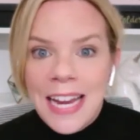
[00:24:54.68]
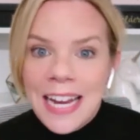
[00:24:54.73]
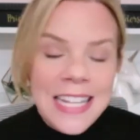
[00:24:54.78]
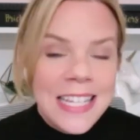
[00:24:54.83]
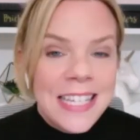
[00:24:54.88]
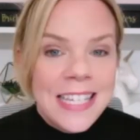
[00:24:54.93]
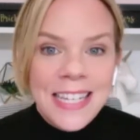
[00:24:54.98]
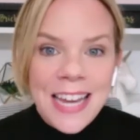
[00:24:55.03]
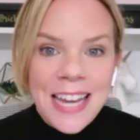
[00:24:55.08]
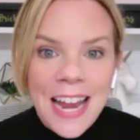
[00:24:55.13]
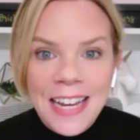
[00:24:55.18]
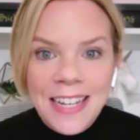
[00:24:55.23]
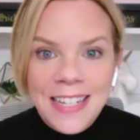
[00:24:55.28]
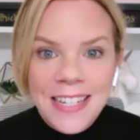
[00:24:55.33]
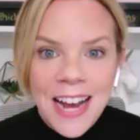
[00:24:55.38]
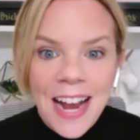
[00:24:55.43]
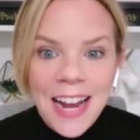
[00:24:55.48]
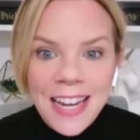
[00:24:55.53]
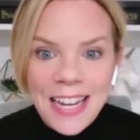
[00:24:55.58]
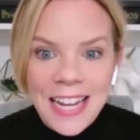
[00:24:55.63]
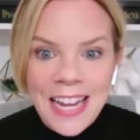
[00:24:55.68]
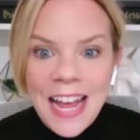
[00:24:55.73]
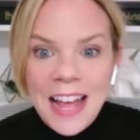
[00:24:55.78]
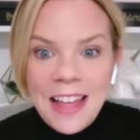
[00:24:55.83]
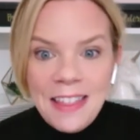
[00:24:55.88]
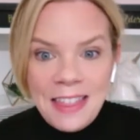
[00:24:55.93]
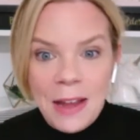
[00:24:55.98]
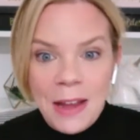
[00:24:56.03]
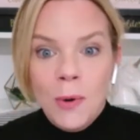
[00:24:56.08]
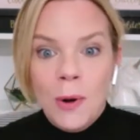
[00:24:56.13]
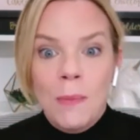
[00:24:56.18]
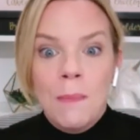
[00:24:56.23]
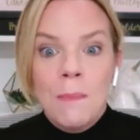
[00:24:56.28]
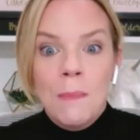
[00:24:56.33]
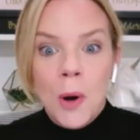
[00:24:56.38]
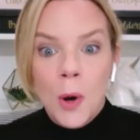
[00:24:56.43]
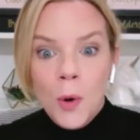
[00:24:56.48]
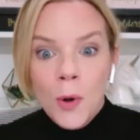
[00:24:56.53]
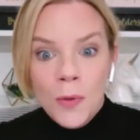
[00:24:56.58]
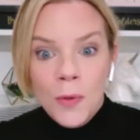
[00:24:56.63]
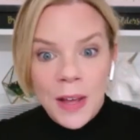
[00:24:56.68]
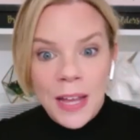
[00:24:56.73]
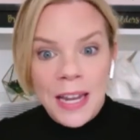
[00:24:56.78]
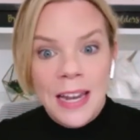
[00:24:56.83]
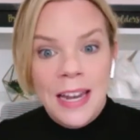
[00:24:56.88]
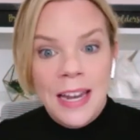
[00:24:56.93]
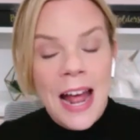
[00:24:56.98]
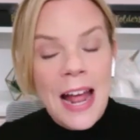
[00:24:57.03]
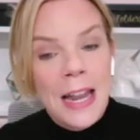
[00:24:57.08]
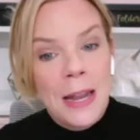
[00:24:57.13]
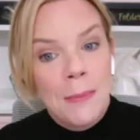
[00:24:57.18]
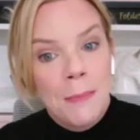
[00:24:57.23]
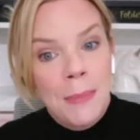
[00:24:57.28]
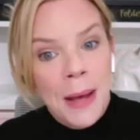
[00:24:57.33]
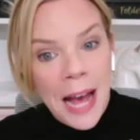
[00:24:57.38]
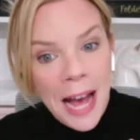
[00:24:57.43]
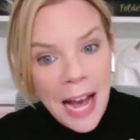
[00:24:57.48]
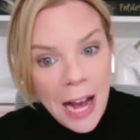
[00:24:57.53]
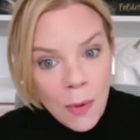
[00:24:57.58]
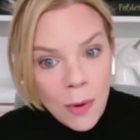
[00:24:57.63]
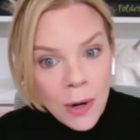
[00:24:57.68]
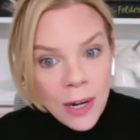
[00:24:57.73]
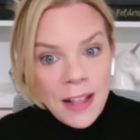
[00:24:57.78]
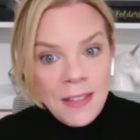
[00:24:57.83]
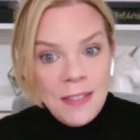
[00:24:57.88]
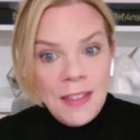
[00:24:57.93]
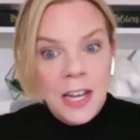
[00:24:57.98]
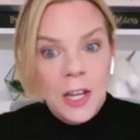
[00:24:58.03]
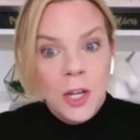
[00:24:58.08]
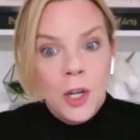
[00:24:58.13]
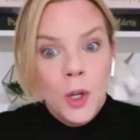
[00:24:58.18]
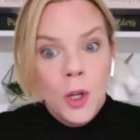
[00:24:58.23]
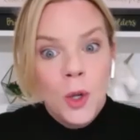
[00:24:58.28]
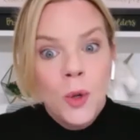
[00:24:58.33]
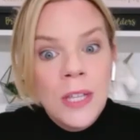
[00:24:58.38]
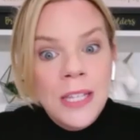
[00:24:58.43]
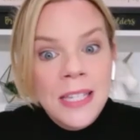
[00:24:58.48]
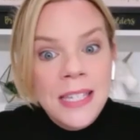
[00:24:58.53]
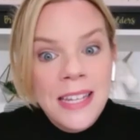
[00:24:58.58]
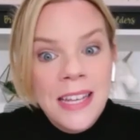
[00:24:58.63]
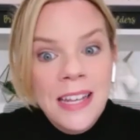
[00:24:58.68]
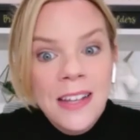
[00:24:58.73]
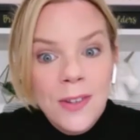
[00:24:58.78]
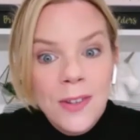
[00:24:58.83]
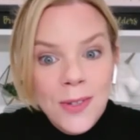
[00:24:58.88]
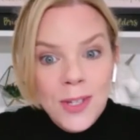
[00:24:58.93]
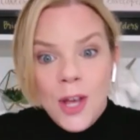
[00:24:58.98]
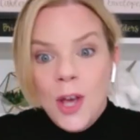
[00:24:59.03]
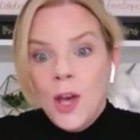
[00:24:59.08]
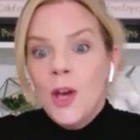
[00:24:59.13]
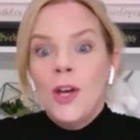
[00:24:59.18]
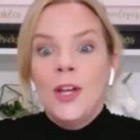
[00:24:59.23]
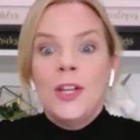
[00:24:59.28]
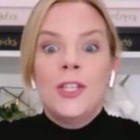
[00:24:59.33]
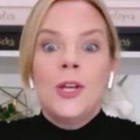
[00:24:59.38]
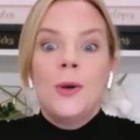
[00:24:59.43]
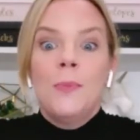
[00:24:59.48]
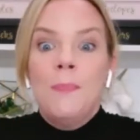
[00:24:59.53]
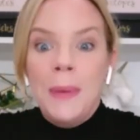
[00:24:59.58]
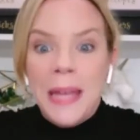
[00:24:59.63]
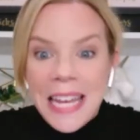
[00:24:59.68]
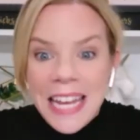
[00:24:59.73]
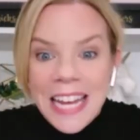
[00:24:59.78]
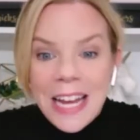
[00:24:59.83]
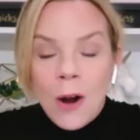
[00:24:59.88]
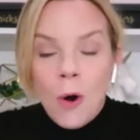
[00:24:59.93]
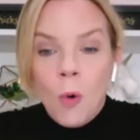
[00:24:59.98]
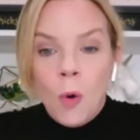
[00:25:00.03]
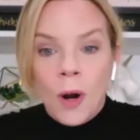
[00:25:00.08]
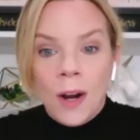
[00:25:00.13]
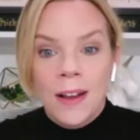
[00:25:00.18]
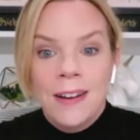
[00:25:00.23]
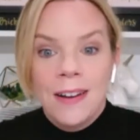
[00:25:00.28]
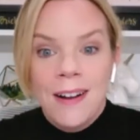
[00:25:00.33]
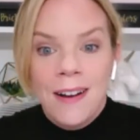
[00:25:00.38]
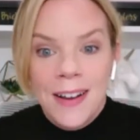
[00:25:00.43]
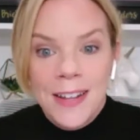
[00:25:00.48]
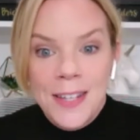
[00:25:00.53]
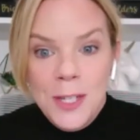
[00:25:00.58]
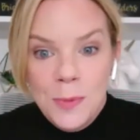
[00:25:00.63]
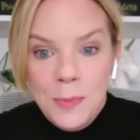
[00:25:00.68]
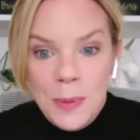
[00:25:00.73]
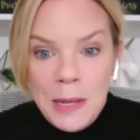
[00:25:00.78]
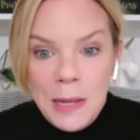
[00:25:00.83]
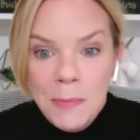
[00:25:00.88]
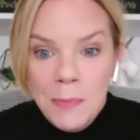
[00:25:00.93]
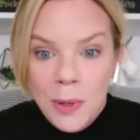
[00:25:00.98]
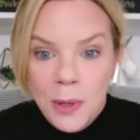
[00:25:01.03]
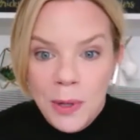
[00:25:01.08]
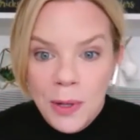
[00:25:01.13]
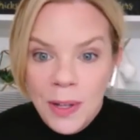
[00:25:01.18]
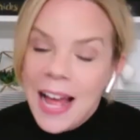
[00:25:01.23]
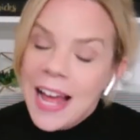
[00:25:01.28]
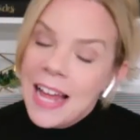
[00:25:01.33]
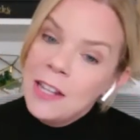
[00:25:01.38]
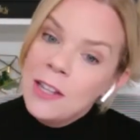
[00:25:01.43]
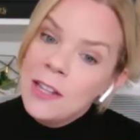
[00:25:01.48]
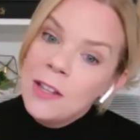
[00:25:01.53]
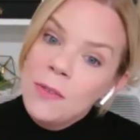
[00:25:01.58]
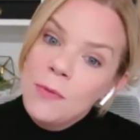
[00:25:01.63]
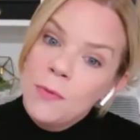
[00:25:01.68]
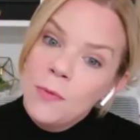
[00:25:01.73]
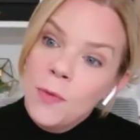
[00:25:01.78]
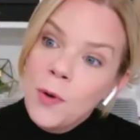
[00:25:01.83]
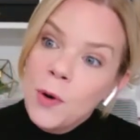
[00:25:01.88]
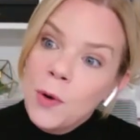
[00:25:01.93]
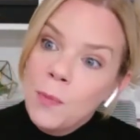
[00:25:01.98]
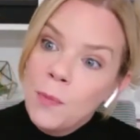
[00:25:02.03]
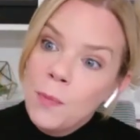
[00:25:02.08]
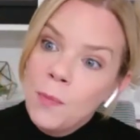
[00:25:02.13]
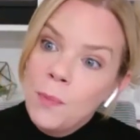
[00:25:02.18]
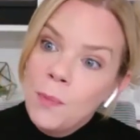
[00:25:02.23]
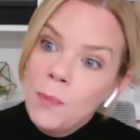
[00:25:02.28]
It's staying tidy. They were motivated and empowered, and they knew the skills to be organized people. And for